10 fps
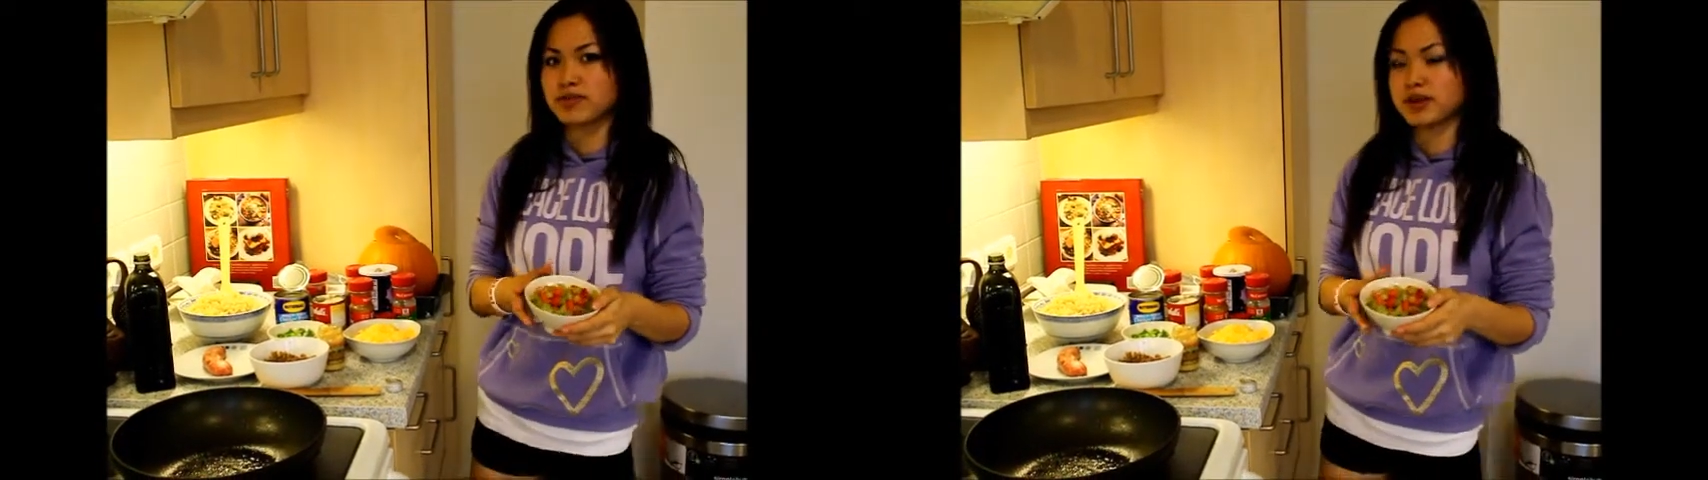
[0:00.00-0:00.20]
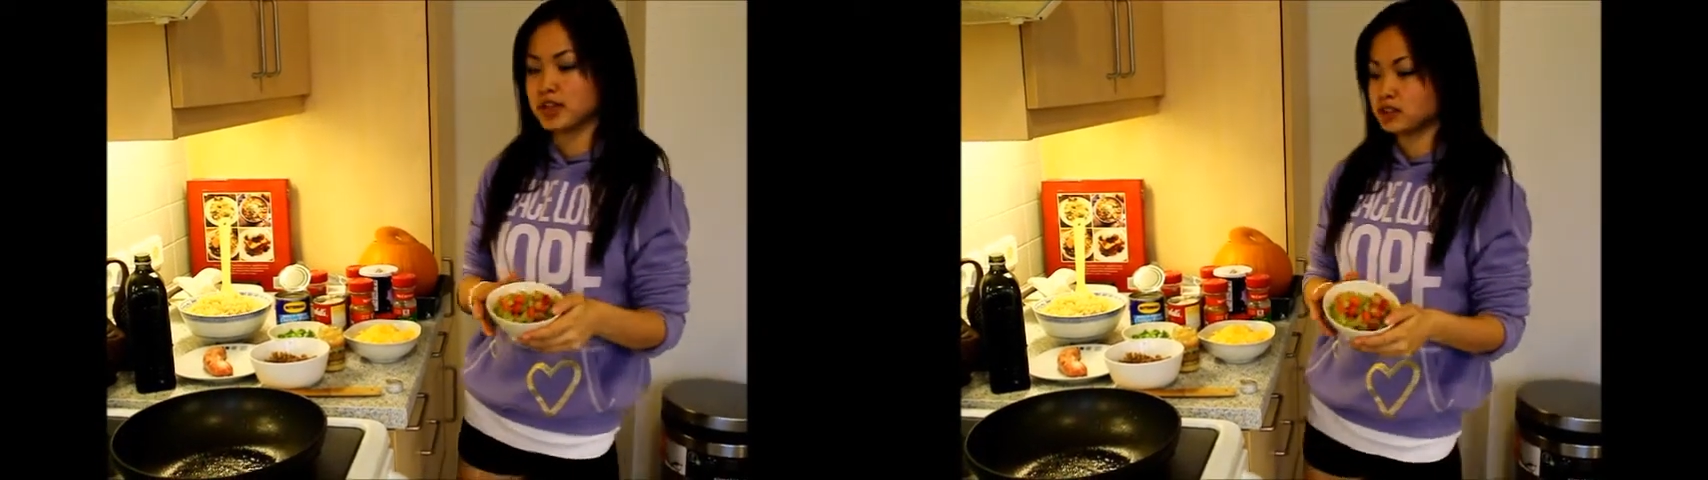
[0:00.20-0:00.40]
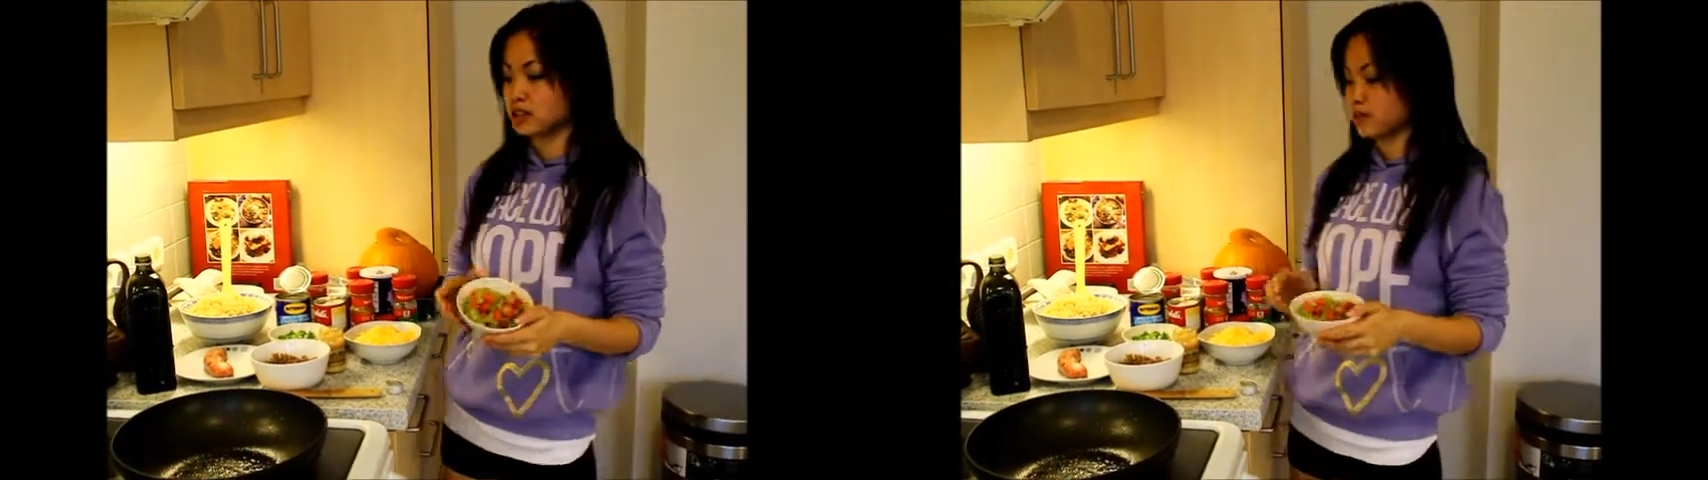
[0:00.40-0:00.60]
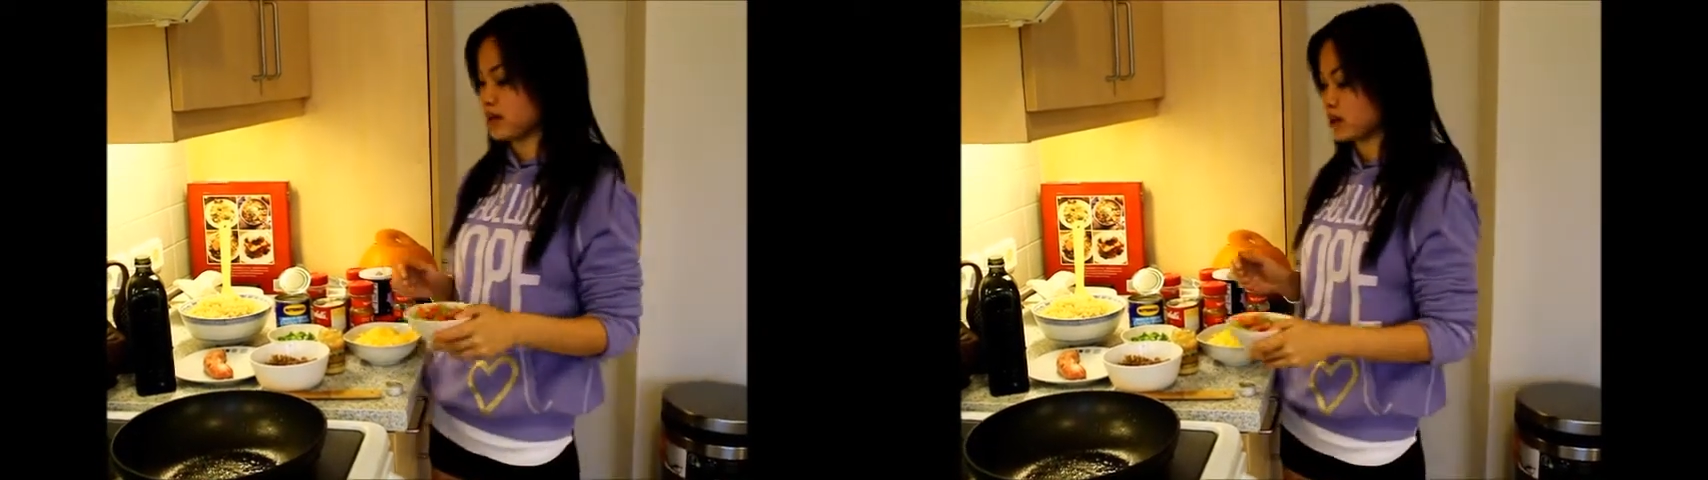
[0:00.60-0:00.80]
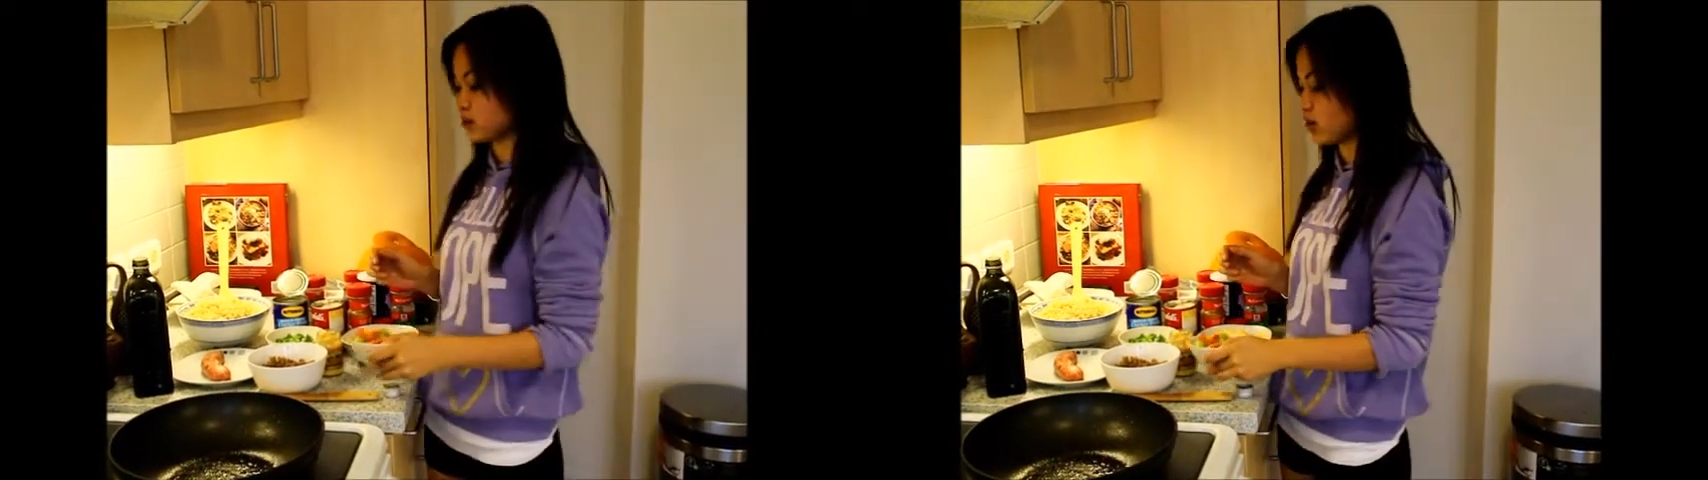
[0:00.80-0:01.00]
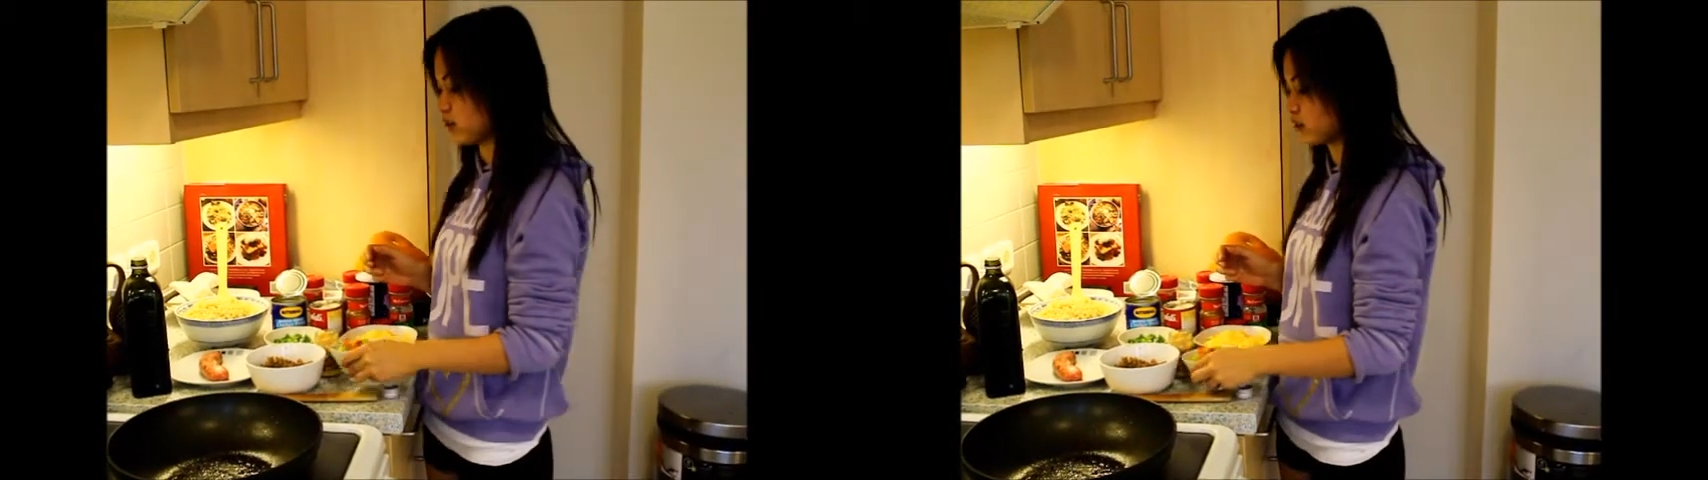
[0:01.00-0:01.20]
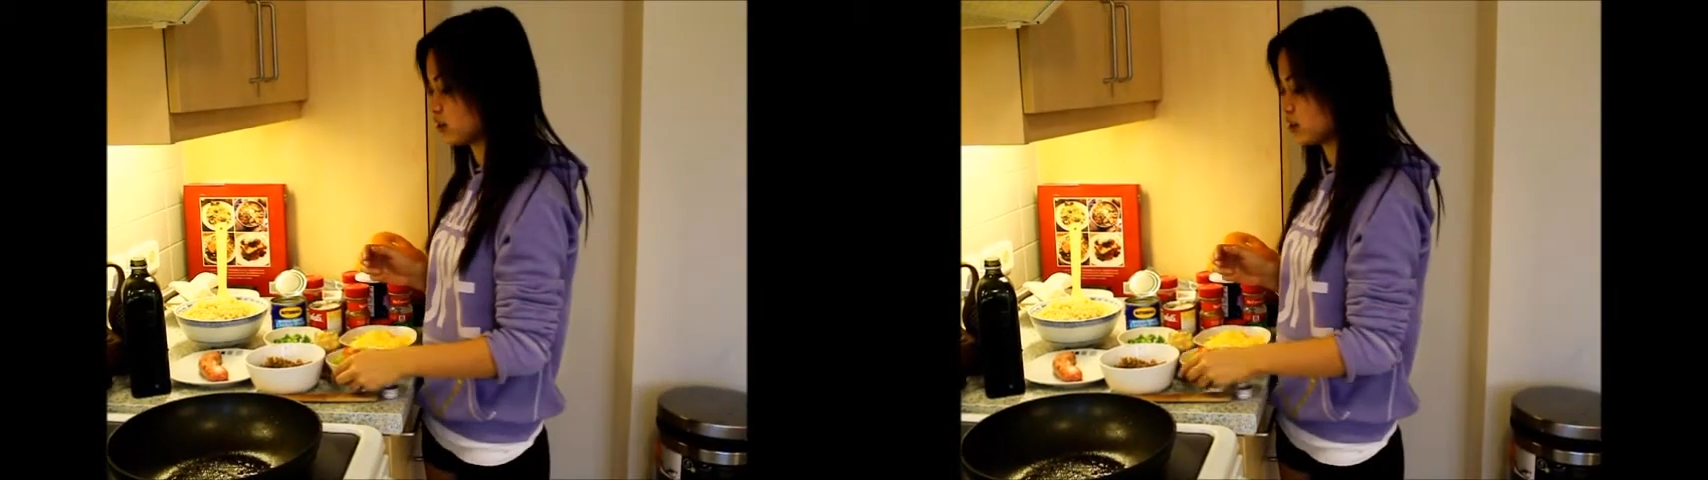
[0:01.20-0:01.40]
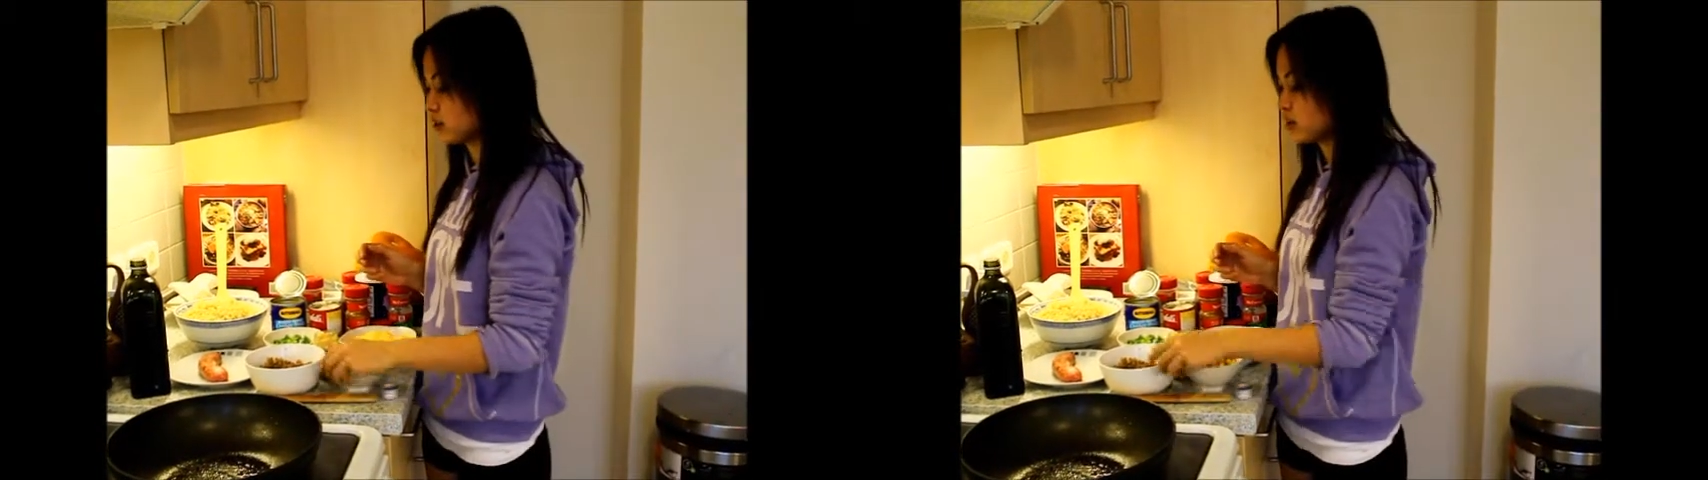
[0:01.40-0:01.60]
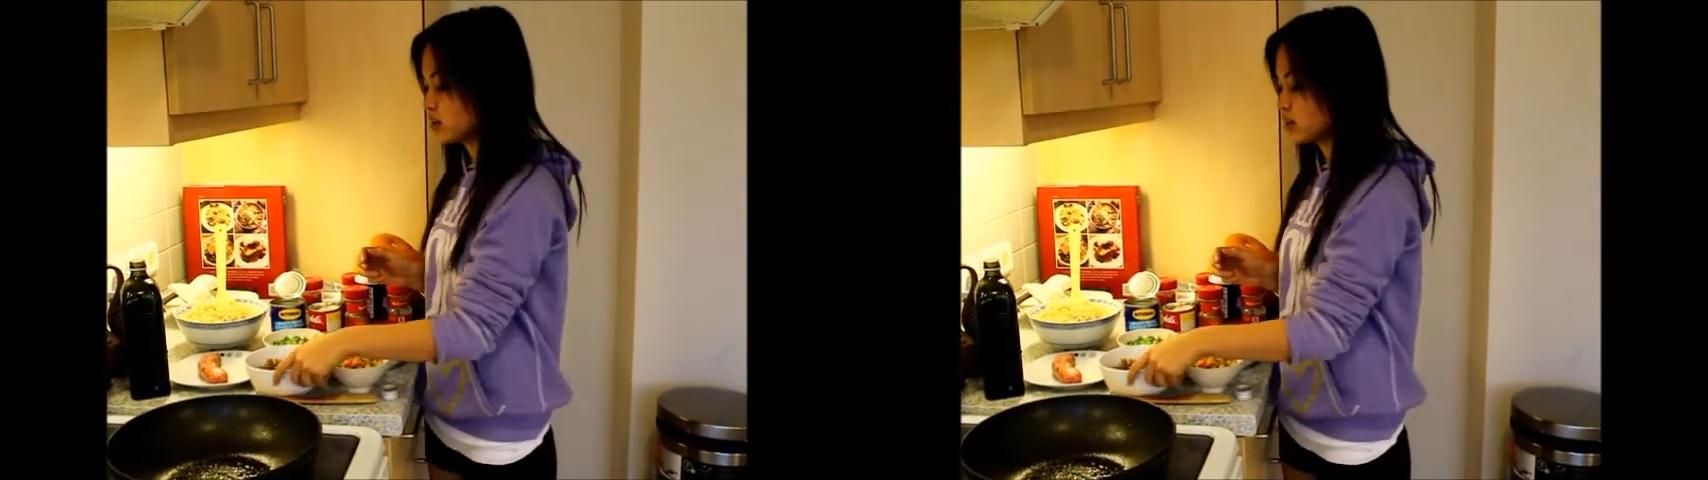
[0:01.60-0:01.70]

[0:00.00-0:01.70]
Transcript: minutes to make it softer.